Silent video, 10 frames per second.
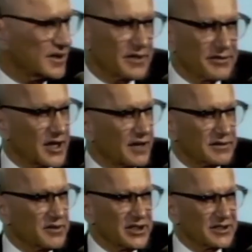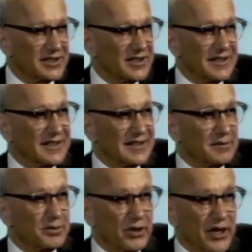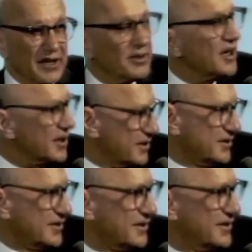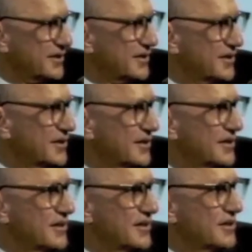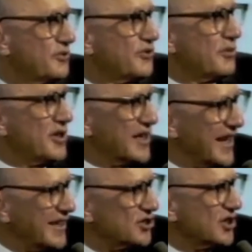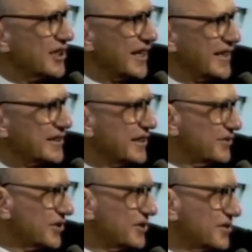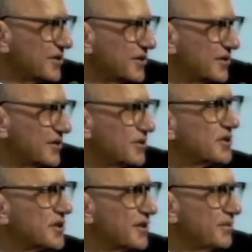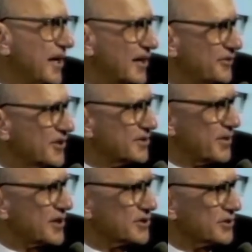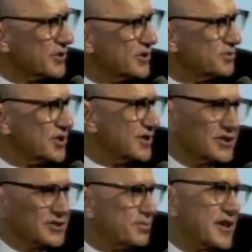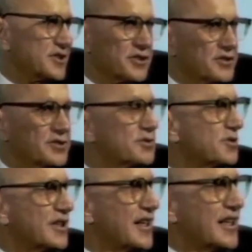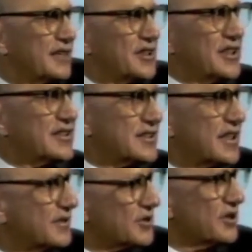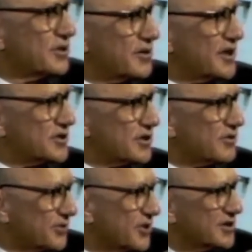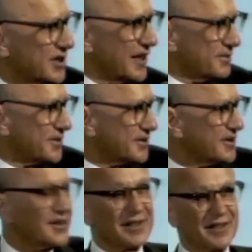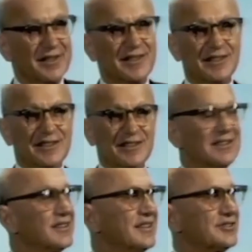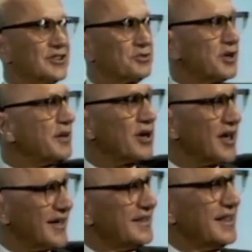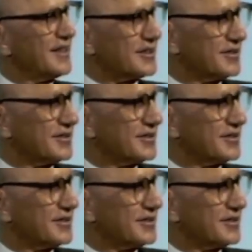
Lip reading: If government is prohibited from engaging in activities which can benefit special groups, then those special groups will not have any incentive to go to Washington. For example, to dream an ideal.